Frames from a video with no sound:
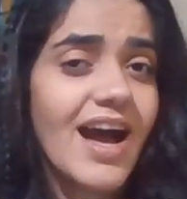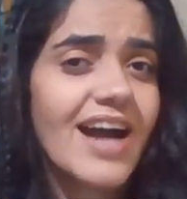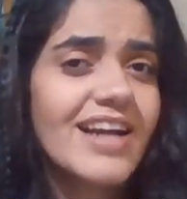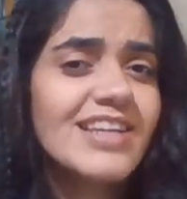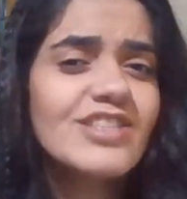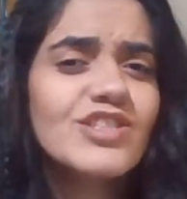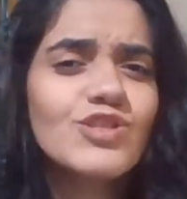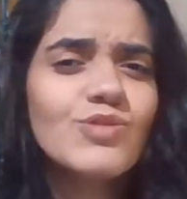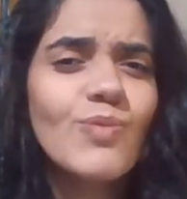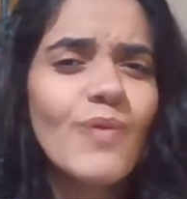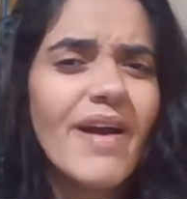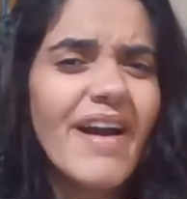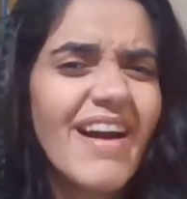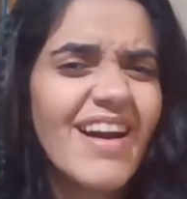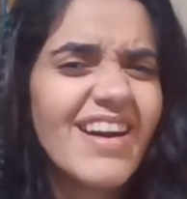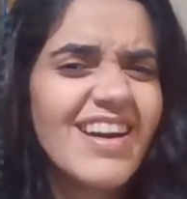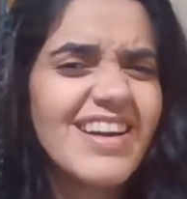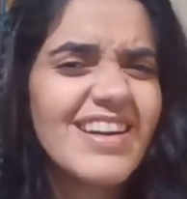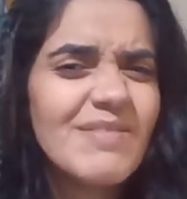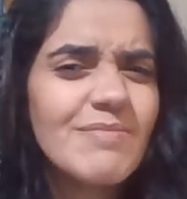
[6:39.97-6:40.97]
I
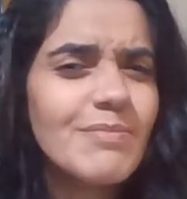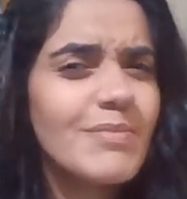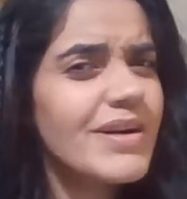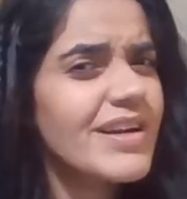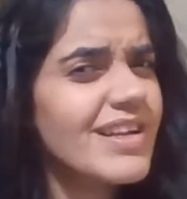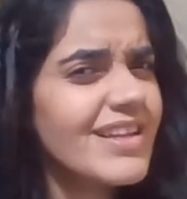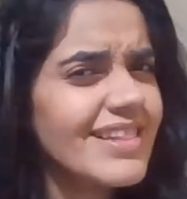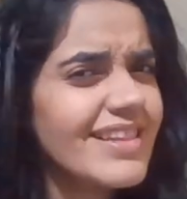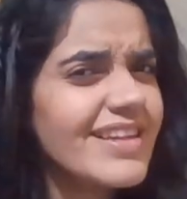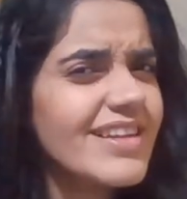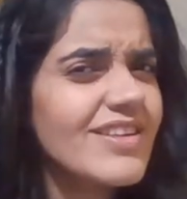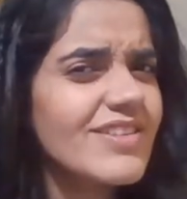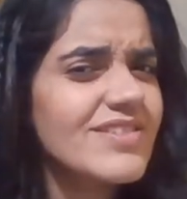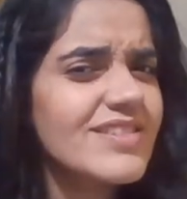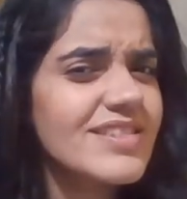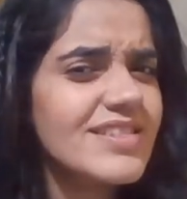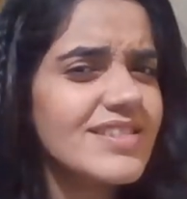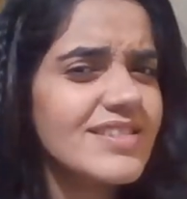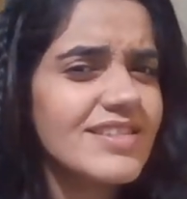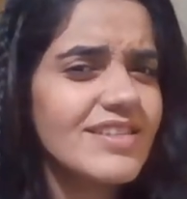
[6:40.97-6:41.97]
swear, my little
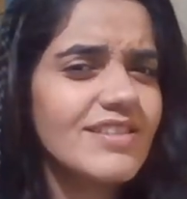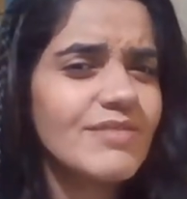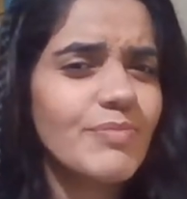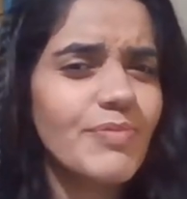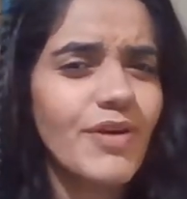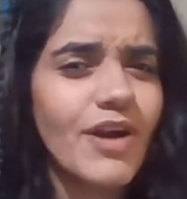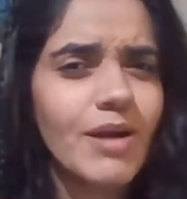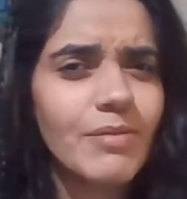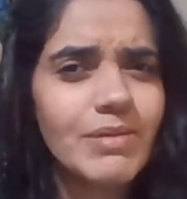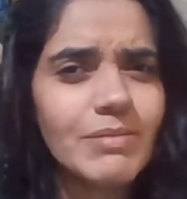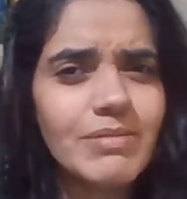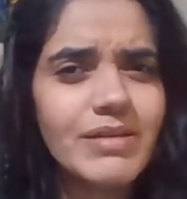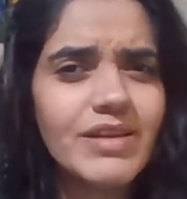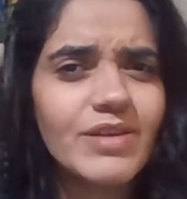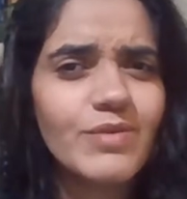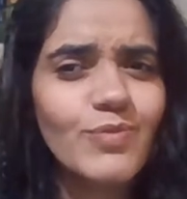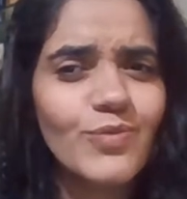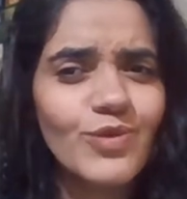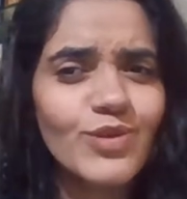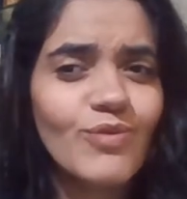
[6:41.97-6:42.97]
sister
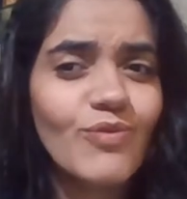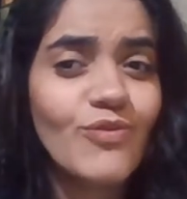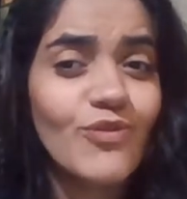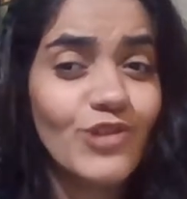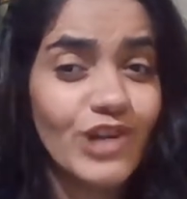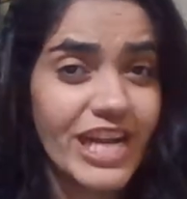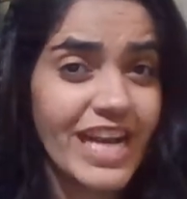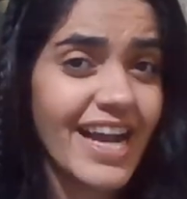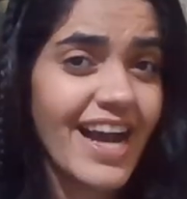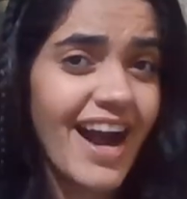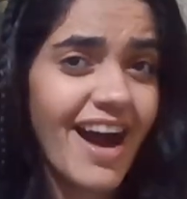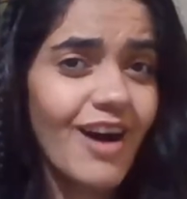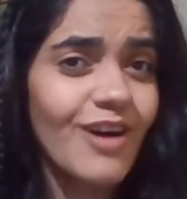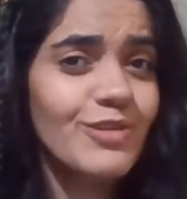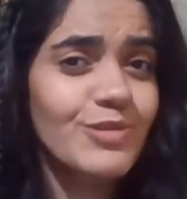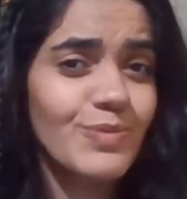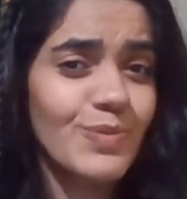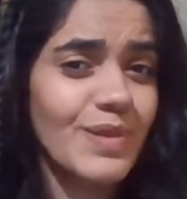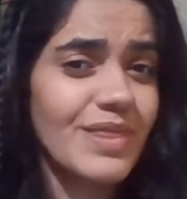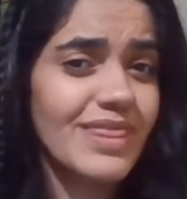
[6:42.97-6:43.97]
probably would freak
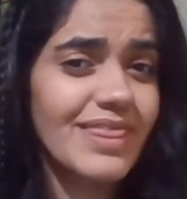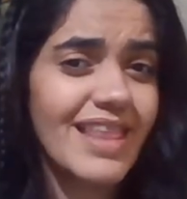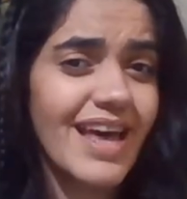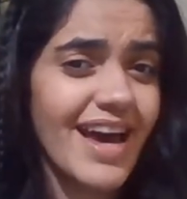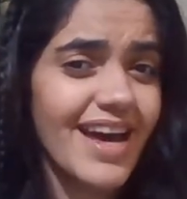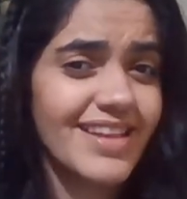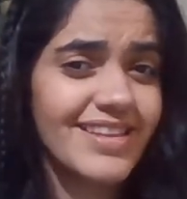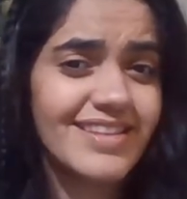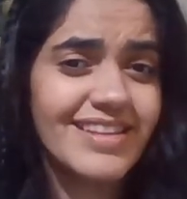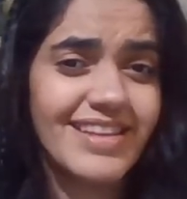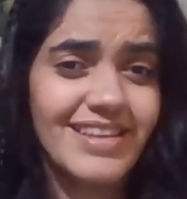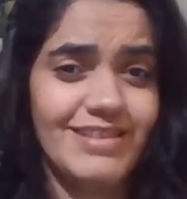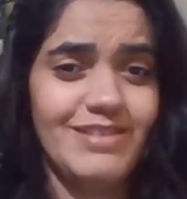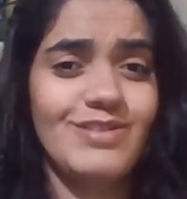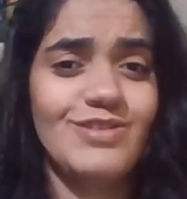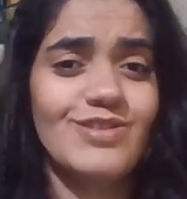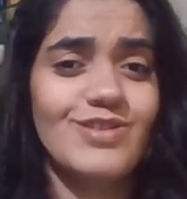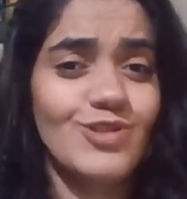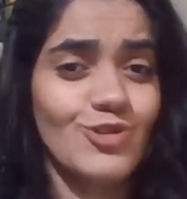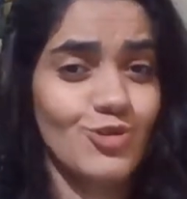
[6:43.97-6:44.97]
out with that.
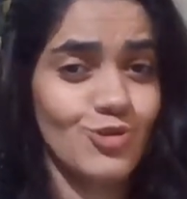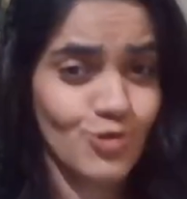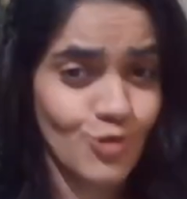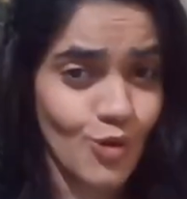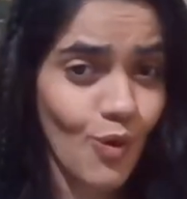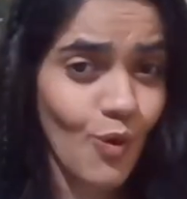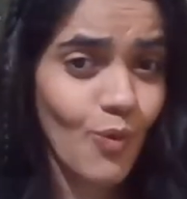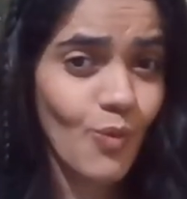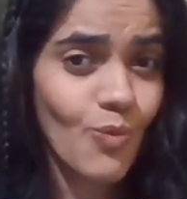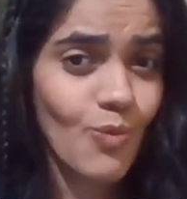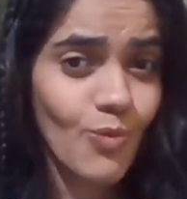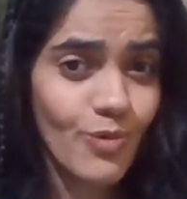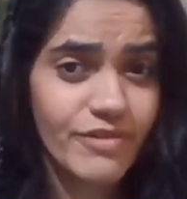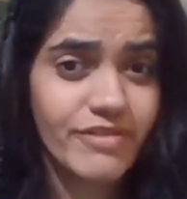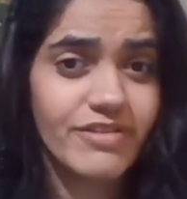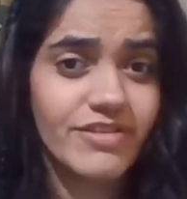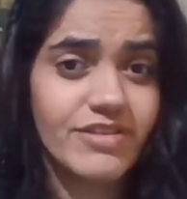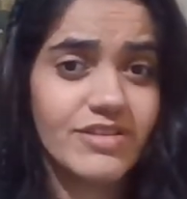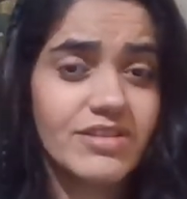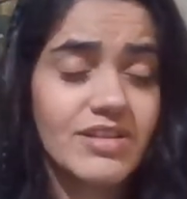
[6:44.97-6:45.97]
It's so
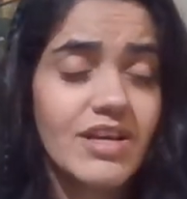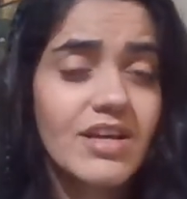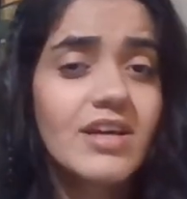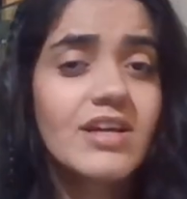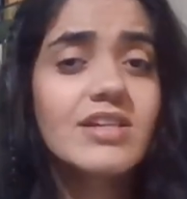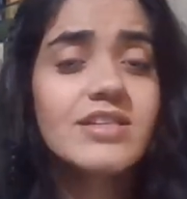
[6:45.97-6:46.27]
weird.